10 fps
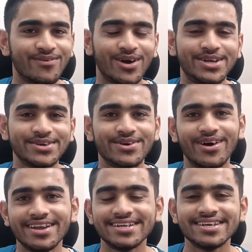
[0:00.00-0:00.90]
what you
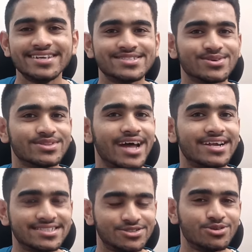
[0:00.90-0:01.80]
call it. So
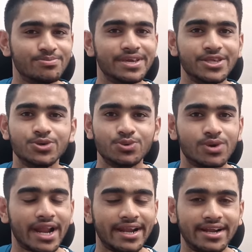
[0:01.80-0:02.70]
that should be you
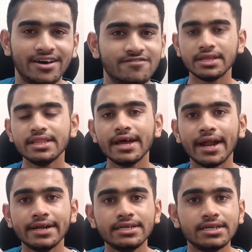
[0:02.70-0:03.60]
right now. In the
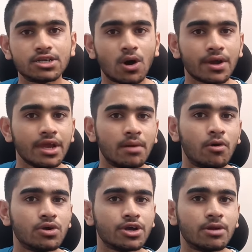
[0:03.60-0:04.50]
end, talking
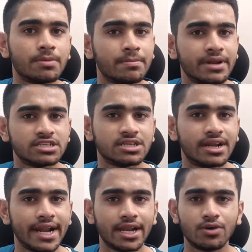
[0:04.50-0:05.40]
about your preparation
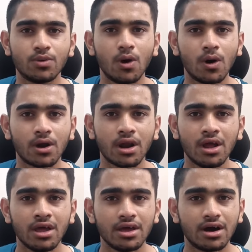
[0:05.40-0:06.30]
right now
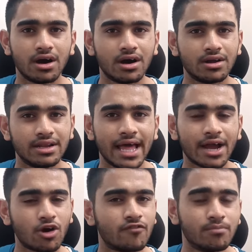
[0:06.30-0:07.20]
or
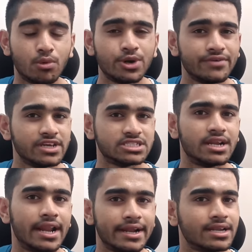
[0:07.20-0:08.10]
lack of motivation
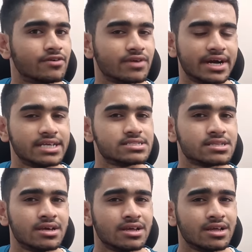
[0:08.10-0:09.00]
right now,
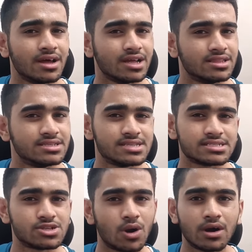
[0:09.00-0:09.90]
guys, this
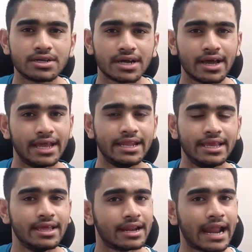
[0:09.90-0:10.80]
is not
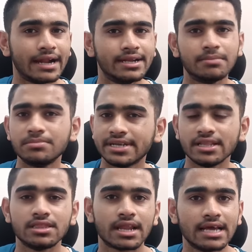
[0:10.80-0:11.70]
any random
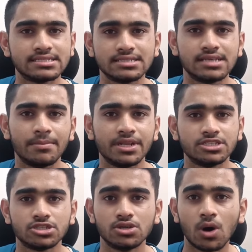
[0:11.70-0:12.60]
10th class
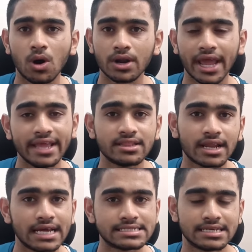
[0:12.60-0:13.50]
examination or 8th
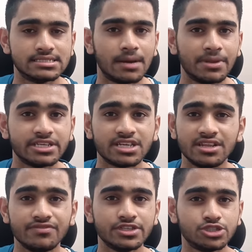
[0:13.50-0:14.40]
class examination
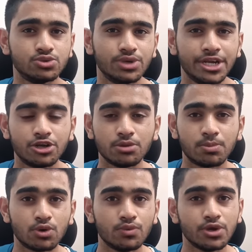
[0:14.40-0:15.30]
in which you need to
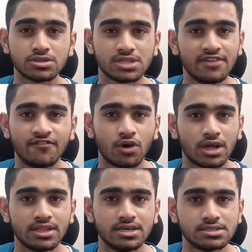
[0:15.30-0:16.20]
prove yourself for
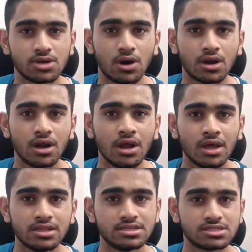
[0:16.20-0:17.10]
others, or
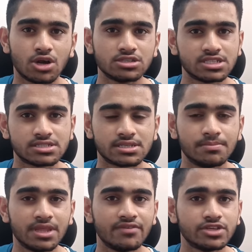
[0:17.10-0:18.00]
this is not just
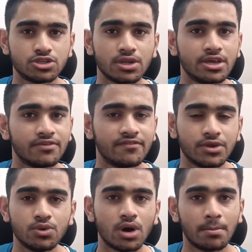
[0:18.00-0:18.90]
something which will give
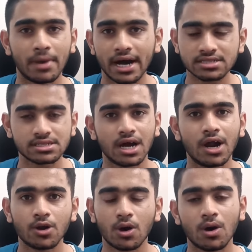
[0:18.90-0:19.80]
you a marks
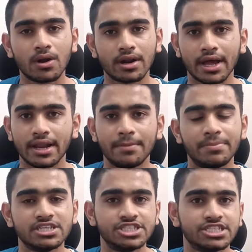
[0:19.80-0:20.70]
card or an
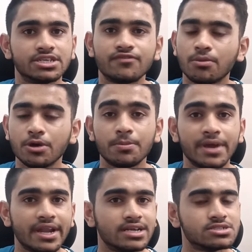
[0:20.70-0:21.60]
appreciation from your
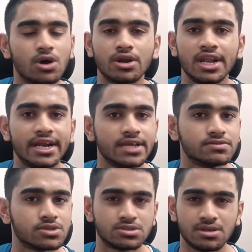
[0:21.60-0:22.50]
parents or
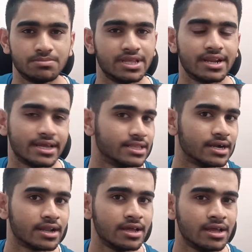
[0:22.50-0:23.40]
relatives or something like
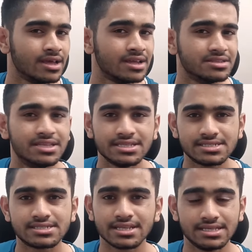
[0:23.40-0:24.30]
that.
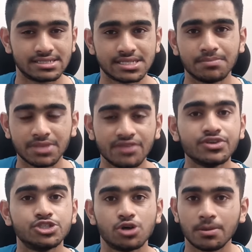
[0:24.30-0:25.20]
This is something
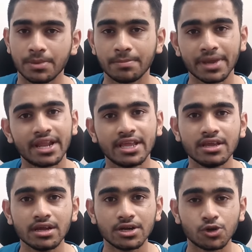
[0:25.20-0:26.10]
which you are
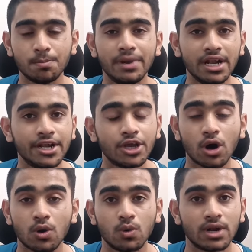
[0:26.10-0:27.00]
preparing to build
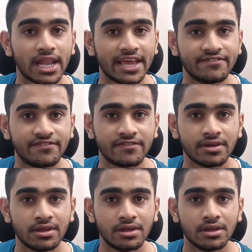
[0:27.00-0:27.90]
your own life,
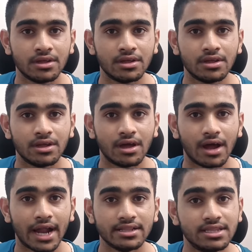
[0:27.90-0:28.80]

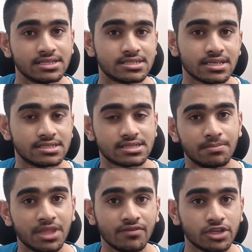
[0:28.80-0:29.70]
and this is
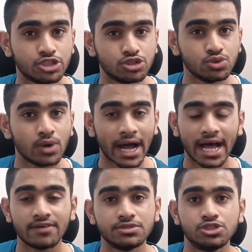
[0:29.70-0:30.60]
something which you
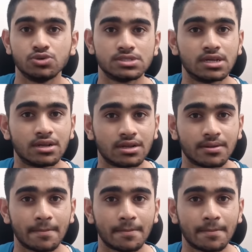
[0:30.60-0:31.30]
have chosen,